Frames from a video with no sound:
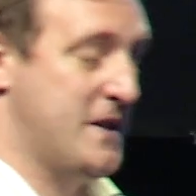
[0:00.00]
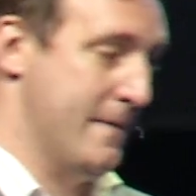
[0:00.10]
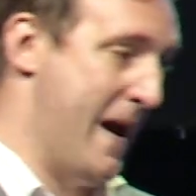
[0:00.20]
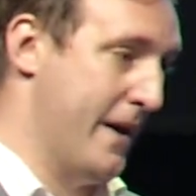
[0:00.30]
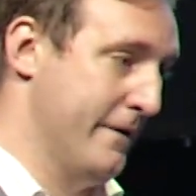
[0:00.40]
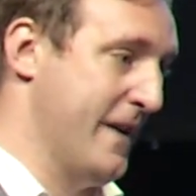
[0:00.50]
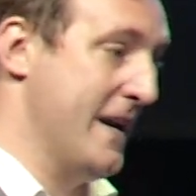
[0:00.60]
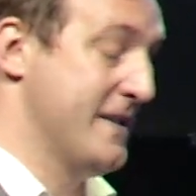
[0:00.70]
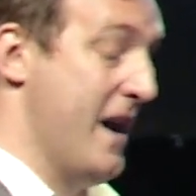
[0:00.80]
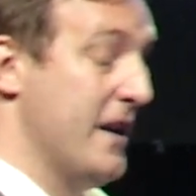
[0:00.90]
amount of
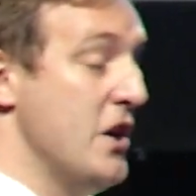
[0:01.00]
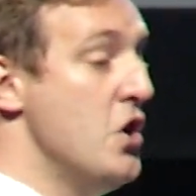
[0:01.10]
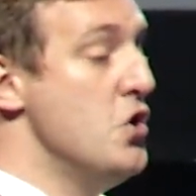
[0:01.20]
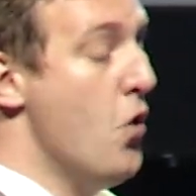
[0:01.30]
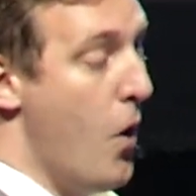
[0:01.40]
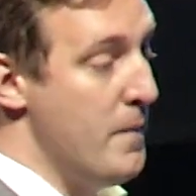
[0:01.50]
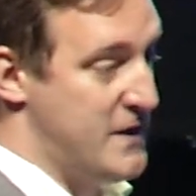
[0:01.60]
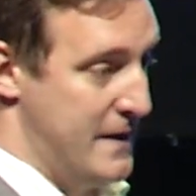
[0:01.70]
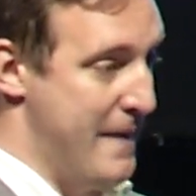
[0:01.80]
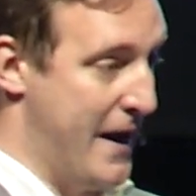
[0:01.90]
data and an
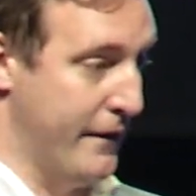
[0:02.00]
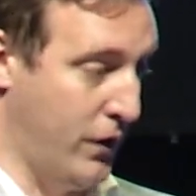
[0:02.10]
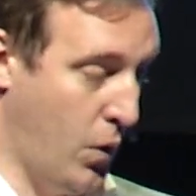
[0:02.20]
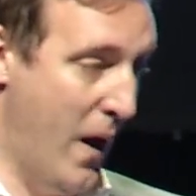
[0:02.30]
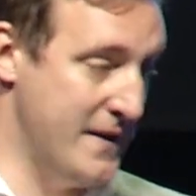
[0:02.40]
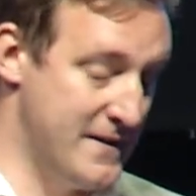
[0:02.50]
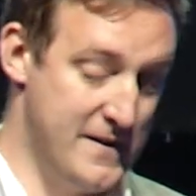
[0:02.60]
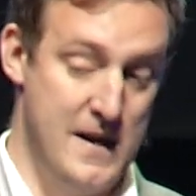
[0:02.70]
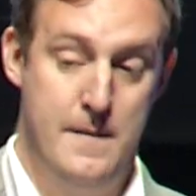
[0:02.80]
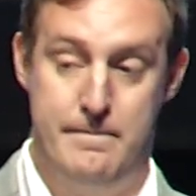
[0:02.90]
enormous amount of
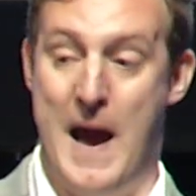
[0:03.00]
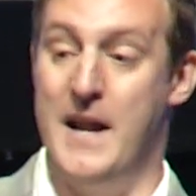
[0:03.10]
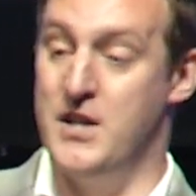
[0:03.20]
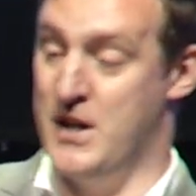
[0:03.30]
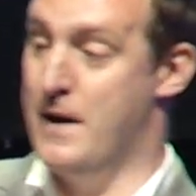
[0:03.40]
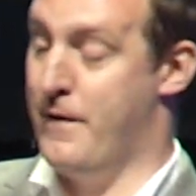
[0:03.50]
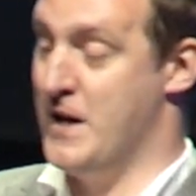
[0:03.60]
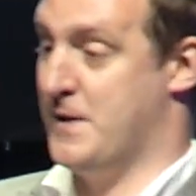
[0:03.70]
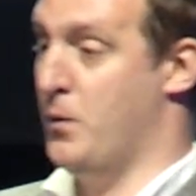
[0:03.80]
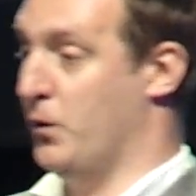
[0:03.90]
requests managed in a very small